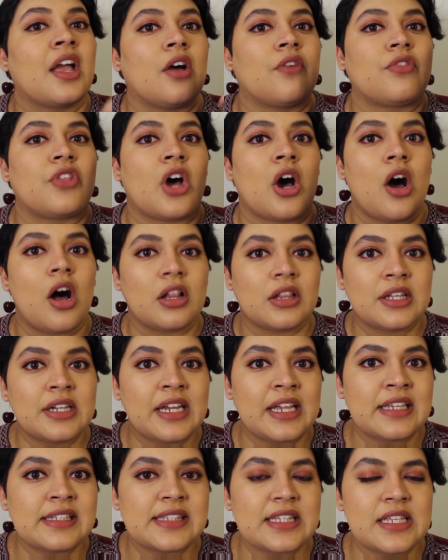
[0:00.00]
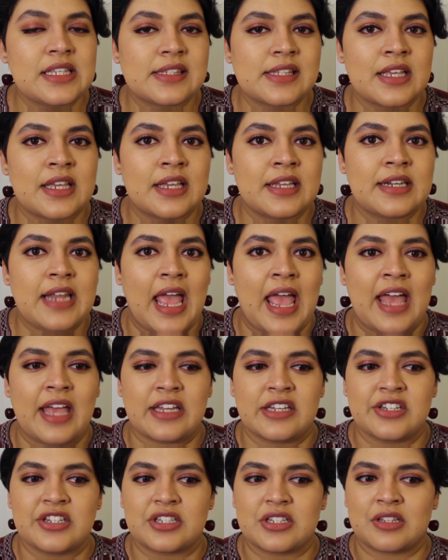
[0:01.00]
of the holiday season
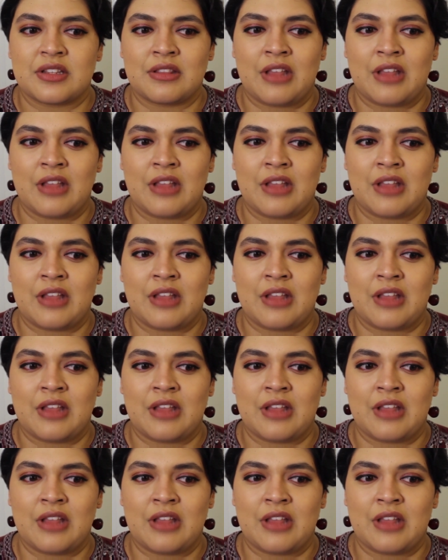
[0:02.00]
and